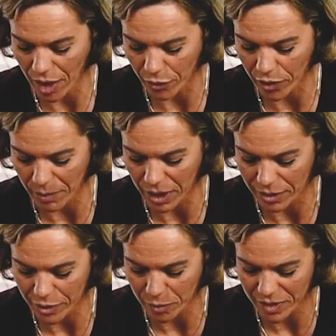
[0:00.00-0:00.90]
to have them in a
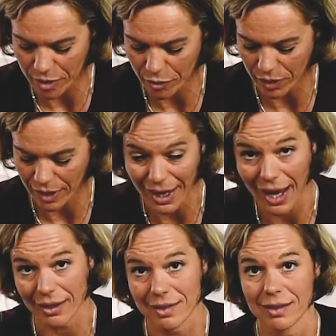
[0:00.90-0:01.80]
specific
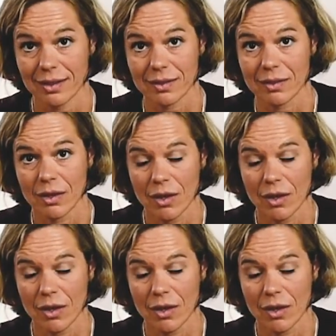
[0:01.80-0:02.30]
axis.